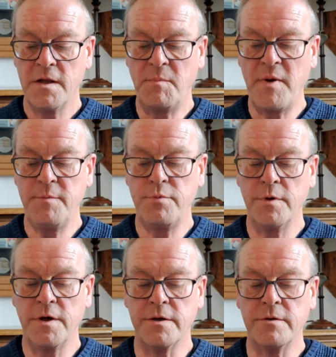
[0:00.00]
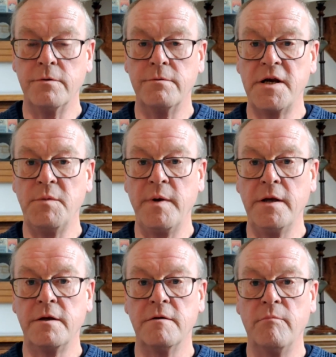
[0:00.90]
the paperwork had already
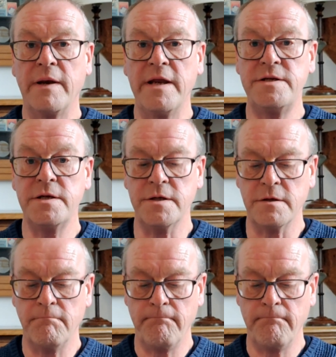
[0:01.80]
been completed.